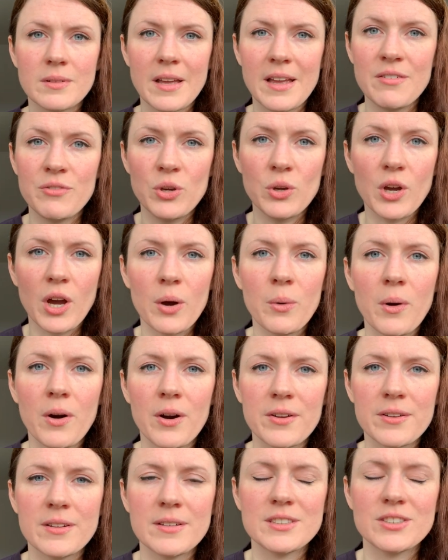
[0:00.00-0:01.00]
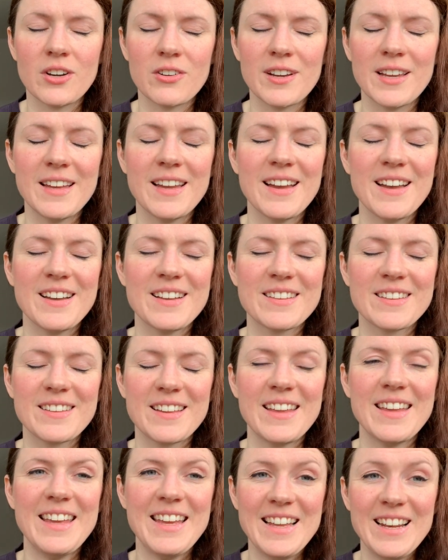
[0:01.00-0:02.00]
e-learning
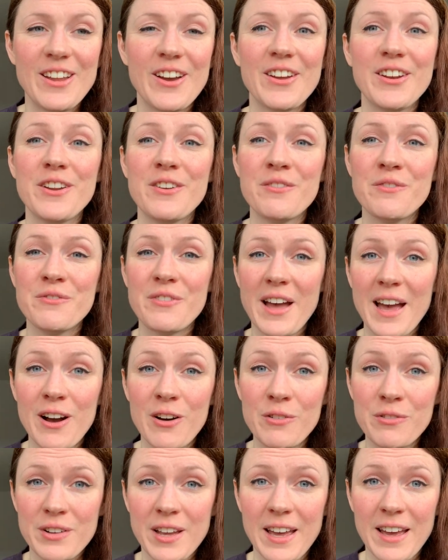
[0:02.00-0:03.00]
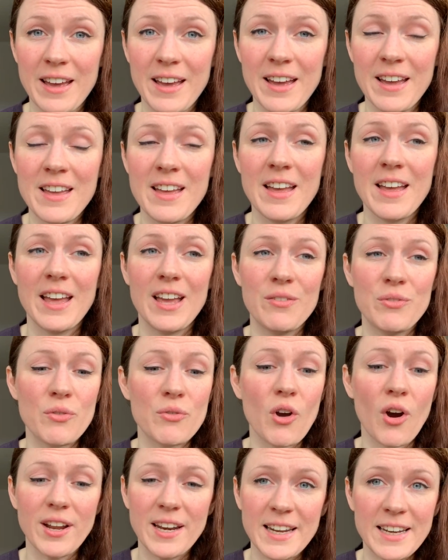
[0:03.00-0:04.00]
for healthcare, if you've
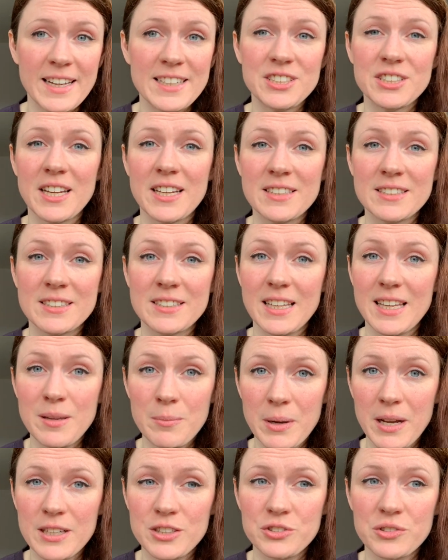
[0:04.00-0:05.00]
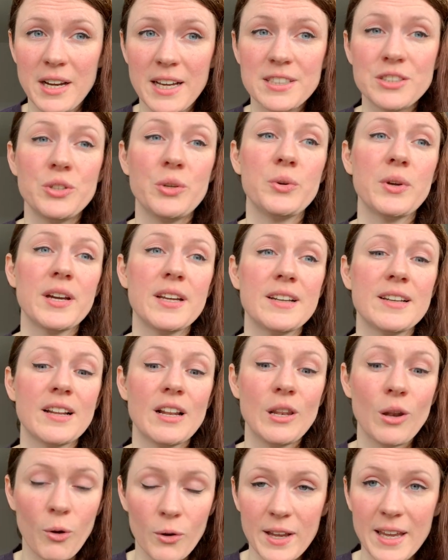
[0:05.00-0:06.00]
got an NHS email address, you can
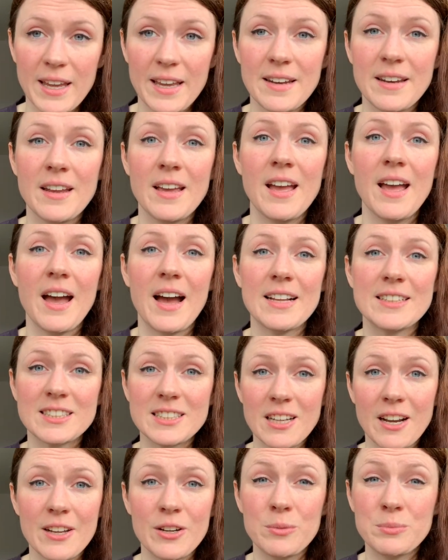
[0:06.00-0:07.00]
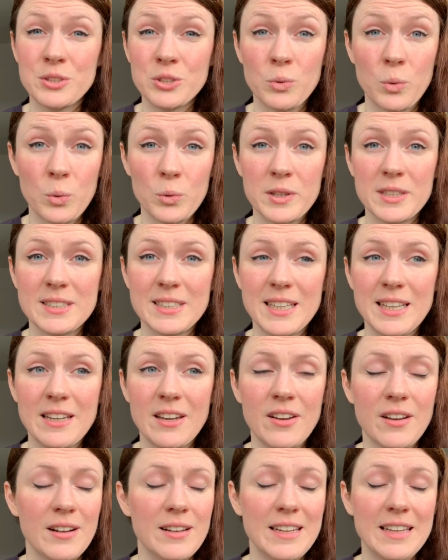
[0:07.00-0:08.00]
log in and sign up to all this
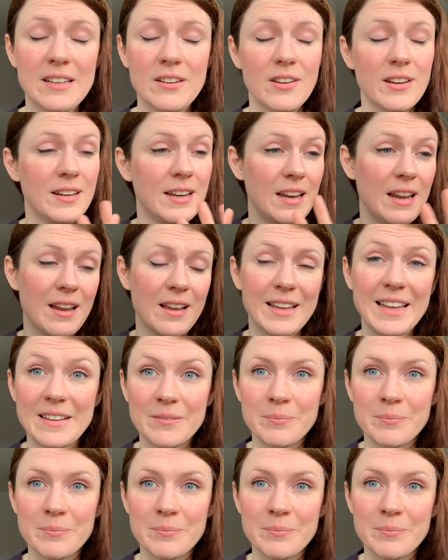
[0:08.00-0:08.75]
e-learning.